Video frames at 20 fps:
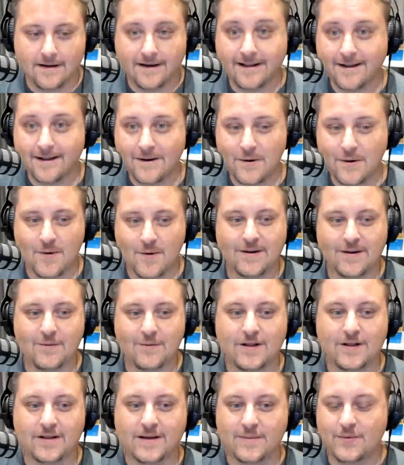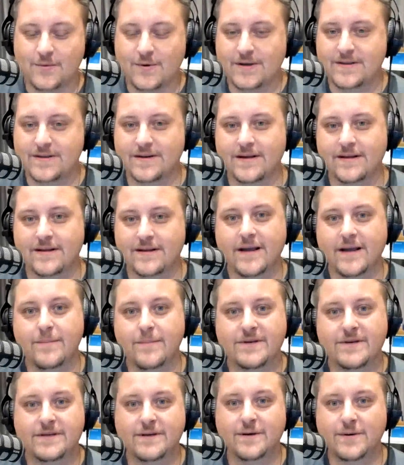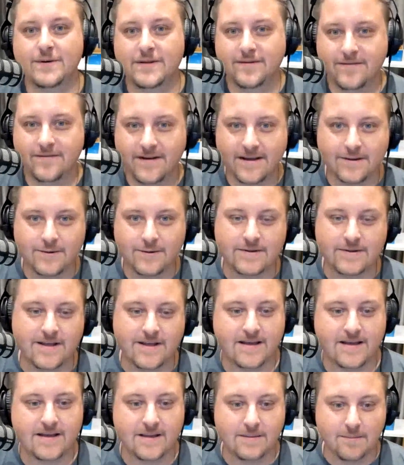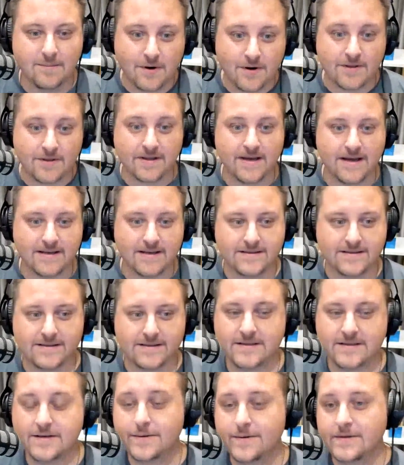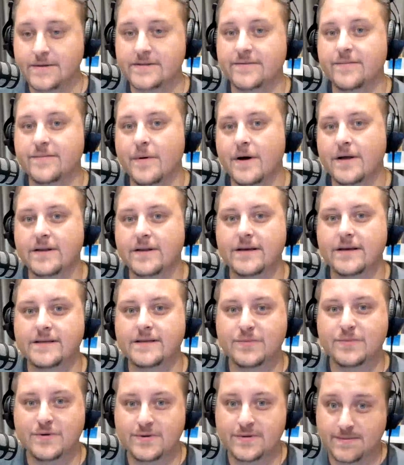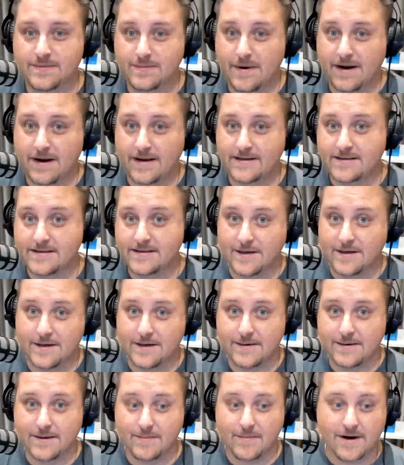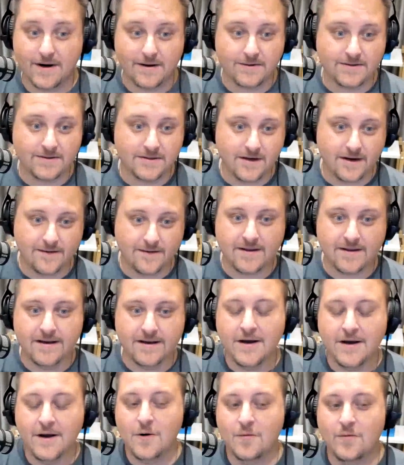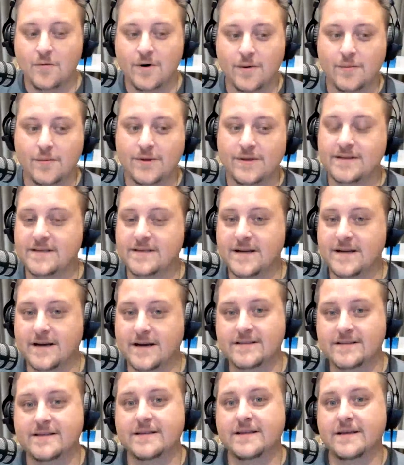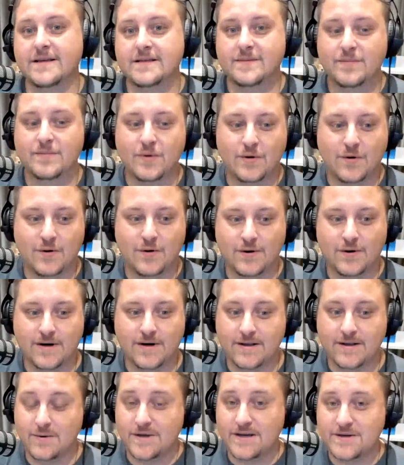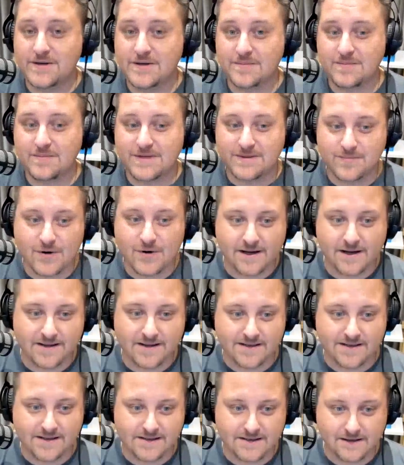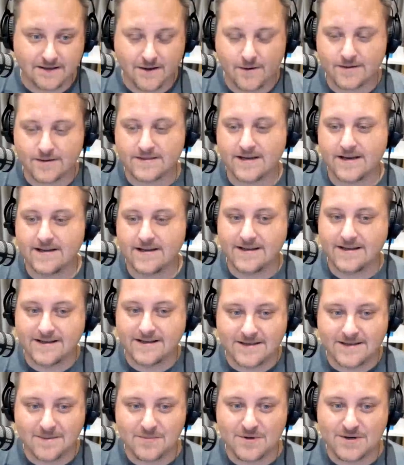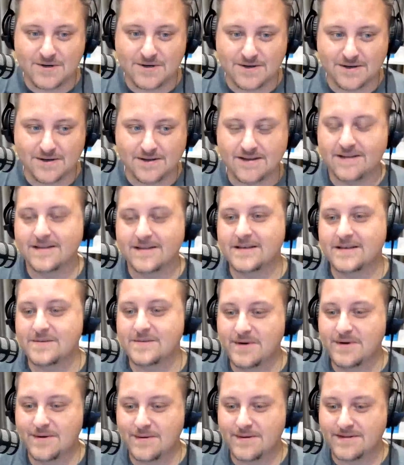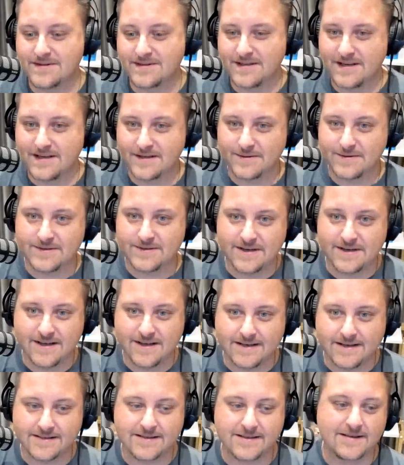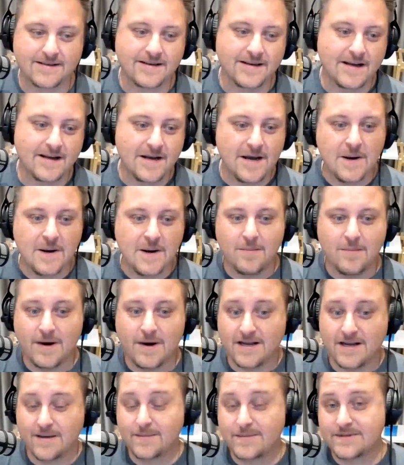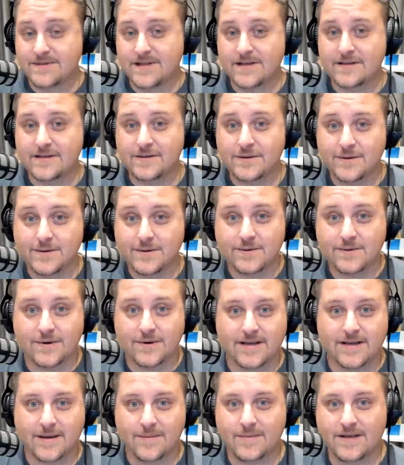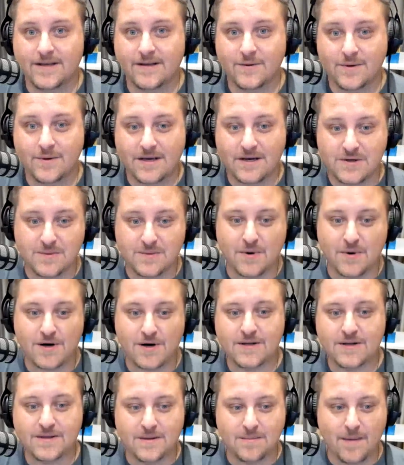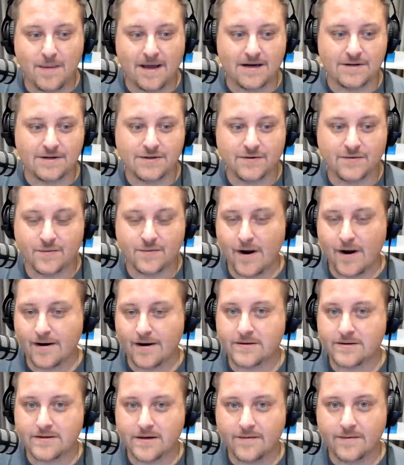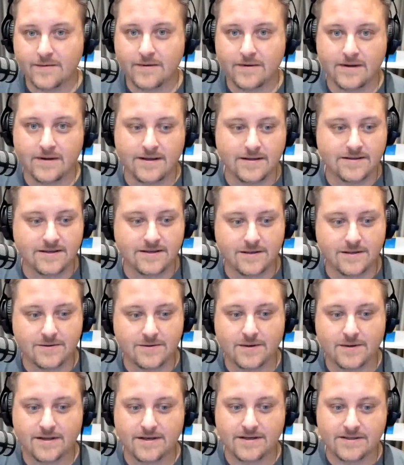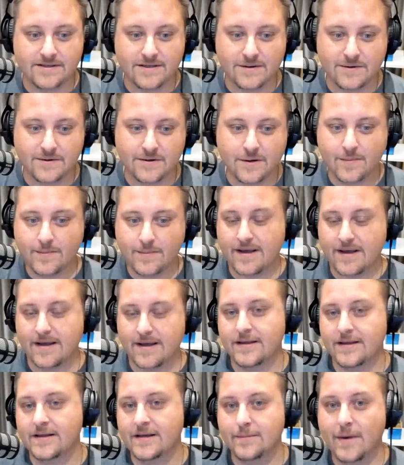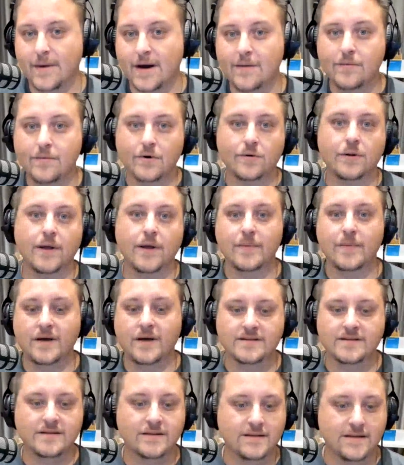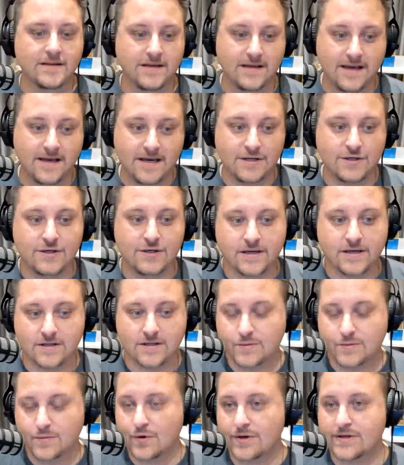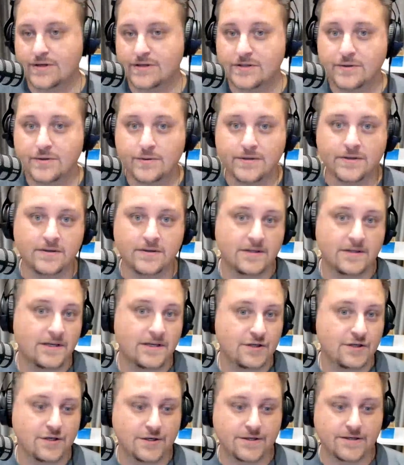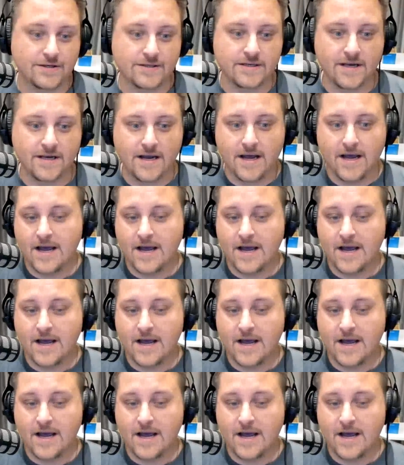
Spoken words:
Hello and welcome to yet another episode of EduTech Podcast, a series of podcasts produced by us here at Microsoft, where we discuss and explore education best practices alongside exceptional and experienced industry guests. My name is Denis Kürtü and I'm the Education Marketing Manager for Microsoft in Central and Eastern Europe. And in my role, I'm constantly engaging and supporting students, teachers,